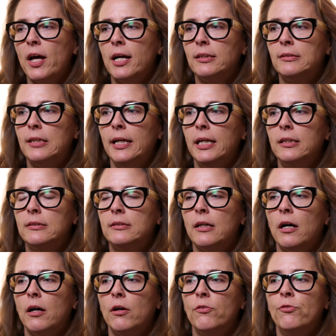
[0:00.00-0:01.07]
that takes
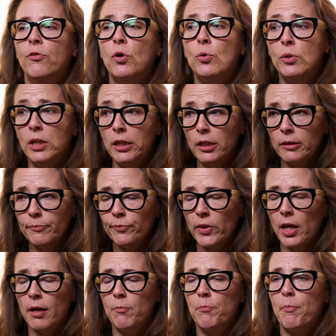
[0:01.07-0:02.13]
uh, voting
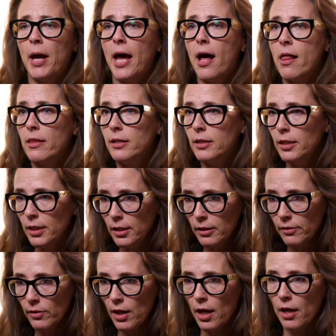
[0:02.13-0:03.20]
and
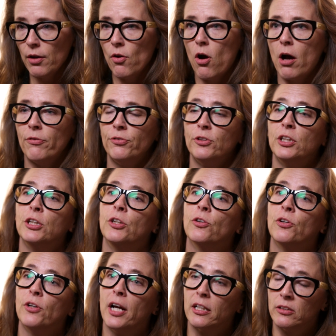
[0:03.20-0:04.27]
balloting and offering
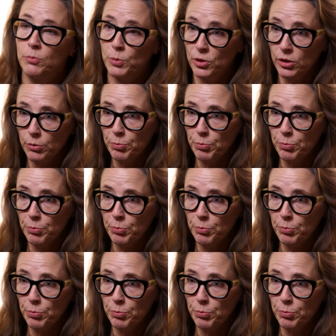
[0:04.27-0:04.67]
your expert